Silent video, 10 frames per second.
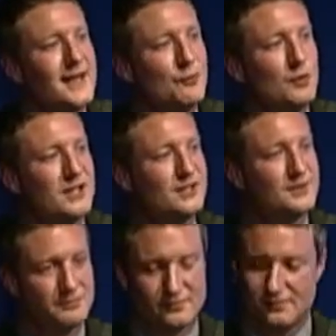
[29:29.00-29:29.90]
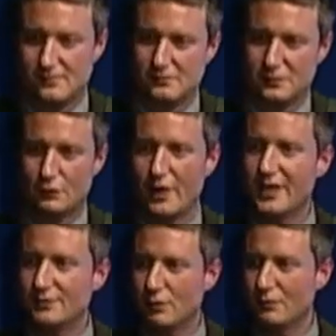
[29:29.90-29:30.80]
which
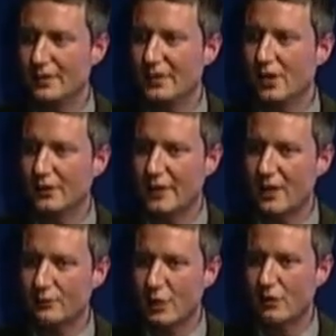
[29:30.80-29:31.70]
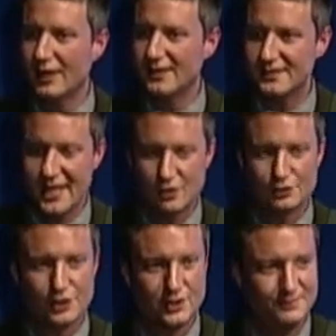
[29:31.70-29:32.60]
creates what we all now know as
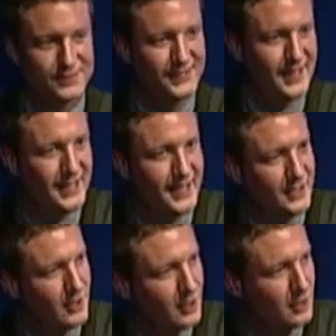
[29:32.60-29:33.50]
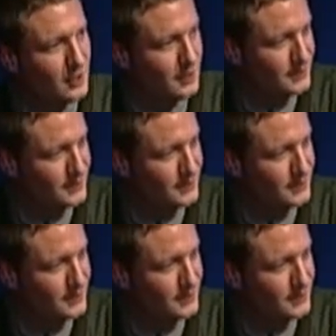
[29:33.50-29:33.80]
townships and our